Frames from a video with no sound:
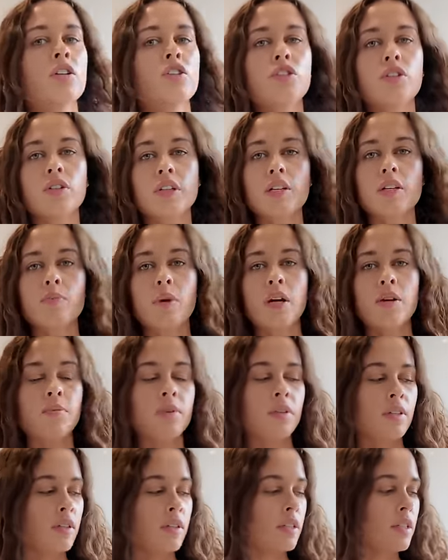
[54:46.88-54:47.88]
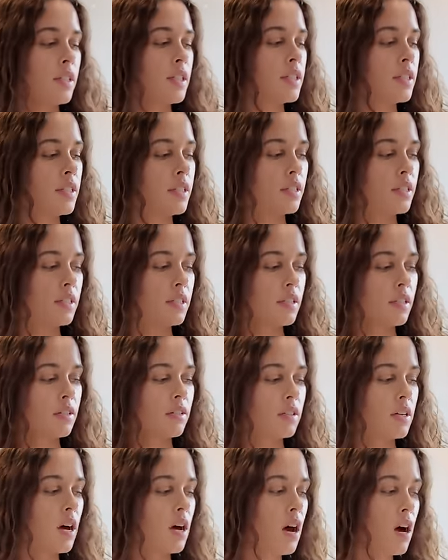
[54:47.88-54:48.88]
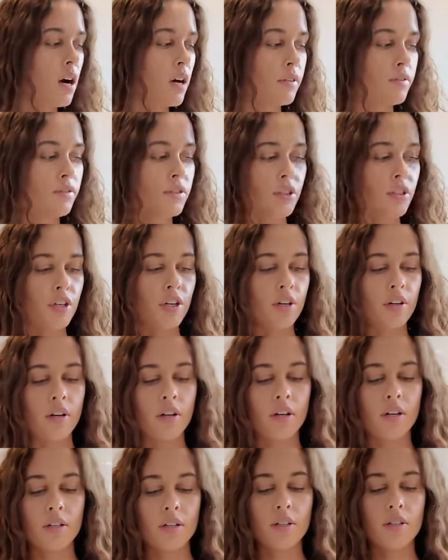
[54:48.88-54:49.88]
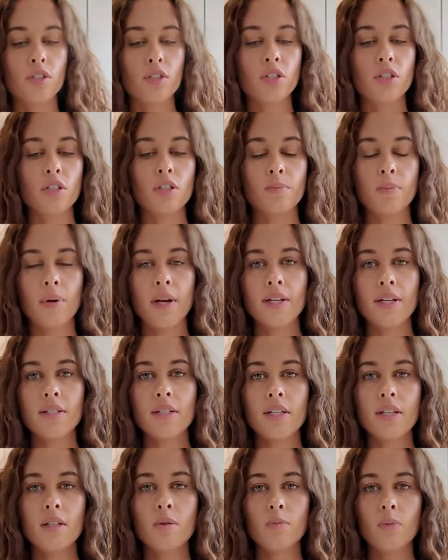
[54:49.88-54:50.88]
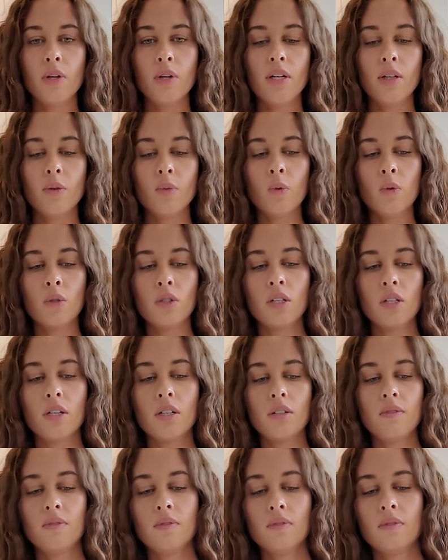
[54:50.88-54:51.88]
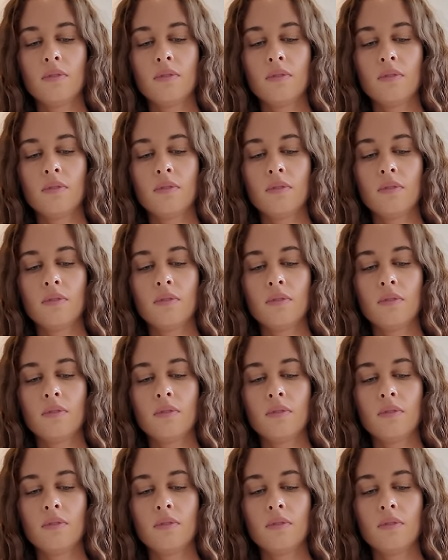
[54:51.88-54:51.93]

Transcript: Gnocchi might be the easiest thing on earth to cook. So you place it in the boiling water.